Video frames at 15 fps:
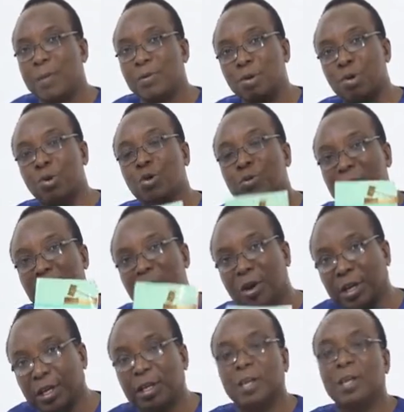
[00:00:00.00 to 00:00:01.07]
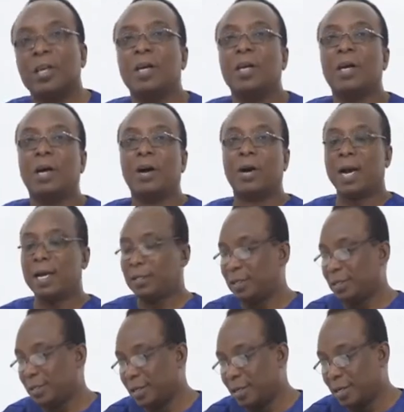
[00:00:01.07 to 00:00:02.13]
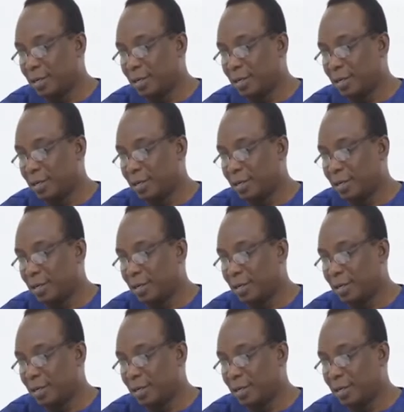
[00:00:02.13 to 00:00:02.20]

You could be lucky. All right.